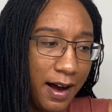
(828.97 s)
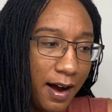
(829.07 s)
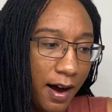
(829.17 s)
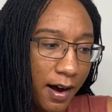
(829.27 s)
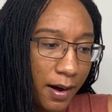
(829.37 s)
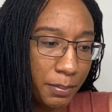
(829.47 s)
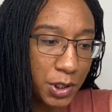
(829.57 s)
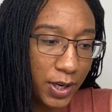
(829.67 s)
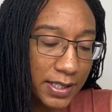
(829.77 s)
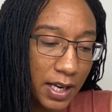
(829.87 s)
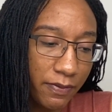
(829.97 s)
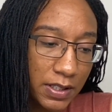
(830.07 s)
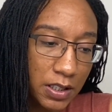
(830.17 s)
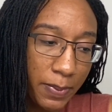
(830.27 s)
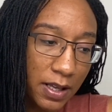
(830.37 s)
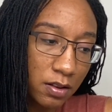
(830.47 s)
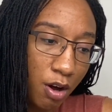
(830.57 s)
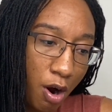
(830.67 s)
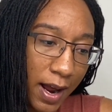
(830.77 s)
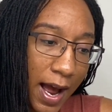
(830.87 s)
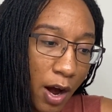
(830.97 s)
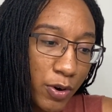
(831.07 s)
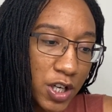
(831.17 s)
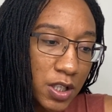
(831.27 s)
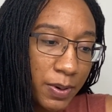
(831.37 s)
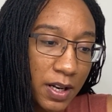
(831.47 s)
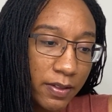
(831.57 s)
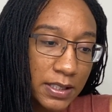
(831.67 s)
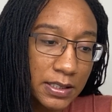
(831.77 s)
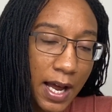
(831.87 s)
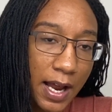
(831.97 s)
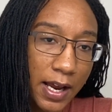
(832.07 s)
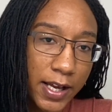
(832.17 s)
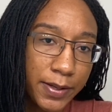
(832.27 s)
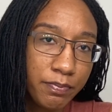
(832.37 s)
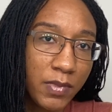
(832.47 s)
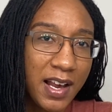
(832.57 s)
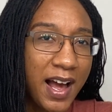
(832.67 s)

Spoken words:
So I definitely spent long hours putting this set in.